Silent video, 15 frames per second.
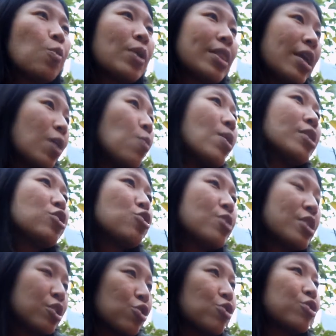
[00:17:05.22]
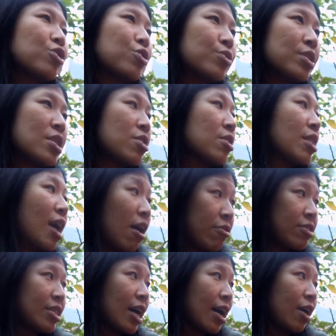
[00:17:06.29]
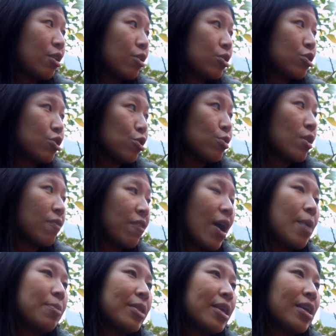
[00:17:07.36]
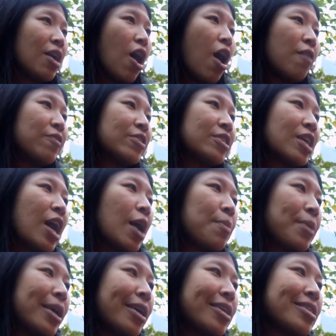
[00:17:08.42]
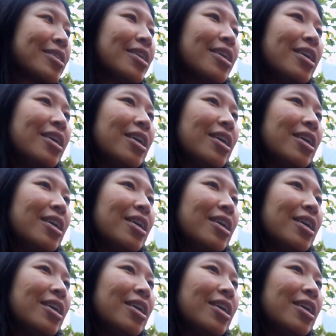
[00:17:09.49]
when they want to introduce their lifestyle to the family, oftentimes is